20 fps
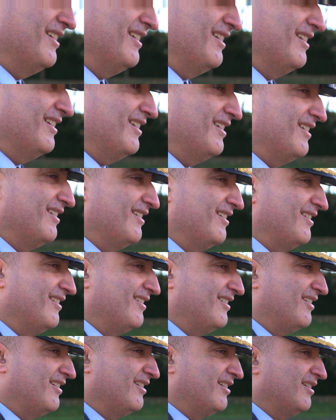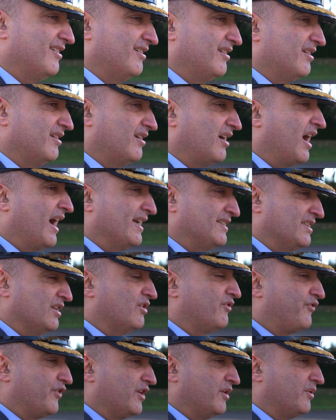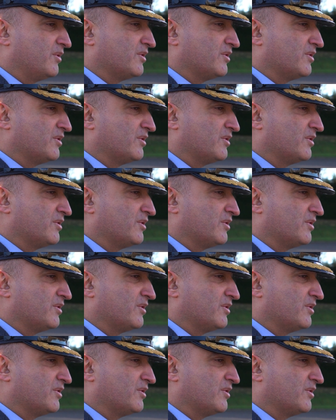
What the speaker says: simply as being that constant,